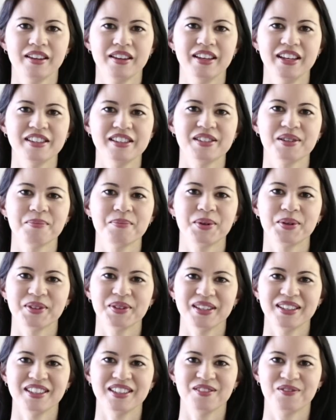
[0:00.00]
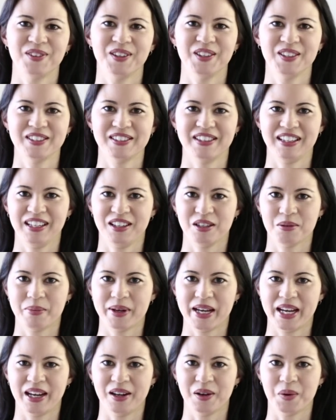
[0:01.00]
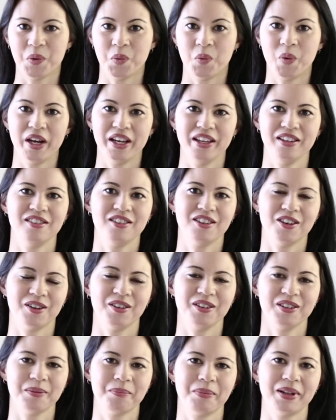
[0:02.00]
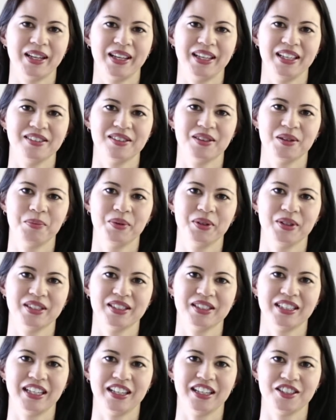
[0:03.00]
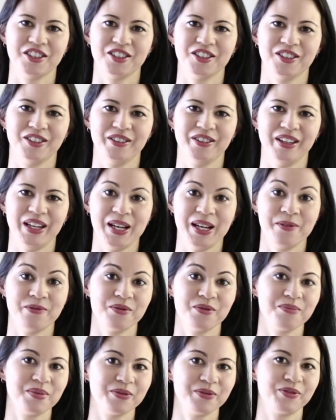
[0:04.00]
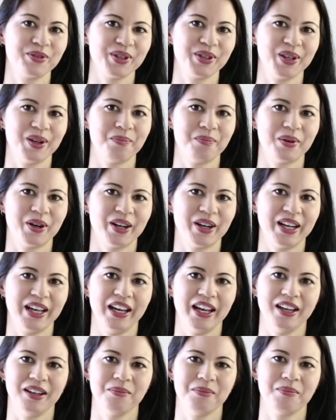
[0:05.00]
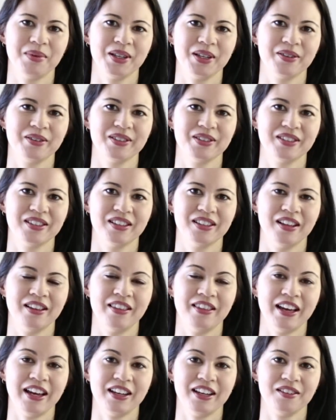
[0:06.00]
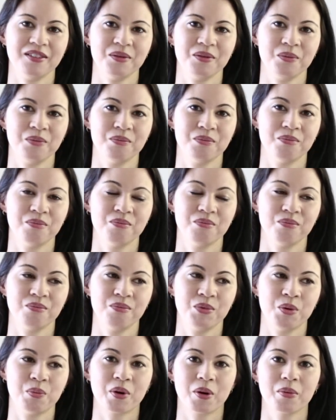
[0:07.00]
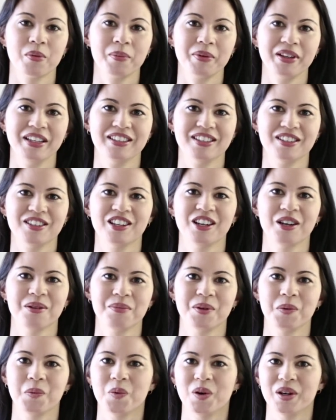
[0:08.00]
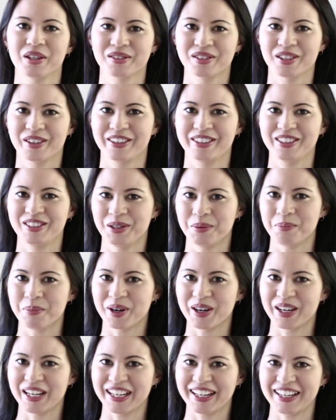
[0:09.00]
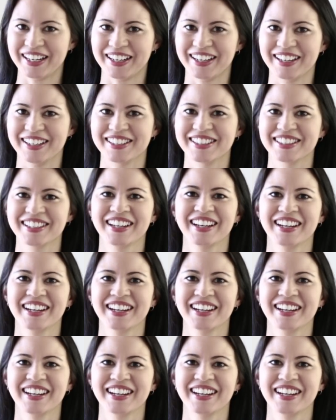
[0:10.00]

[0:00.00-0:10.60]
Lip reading: It's important to first think about where you're going to place the Buddha statue even before you buy it, because that will probably determine what size you buy it at.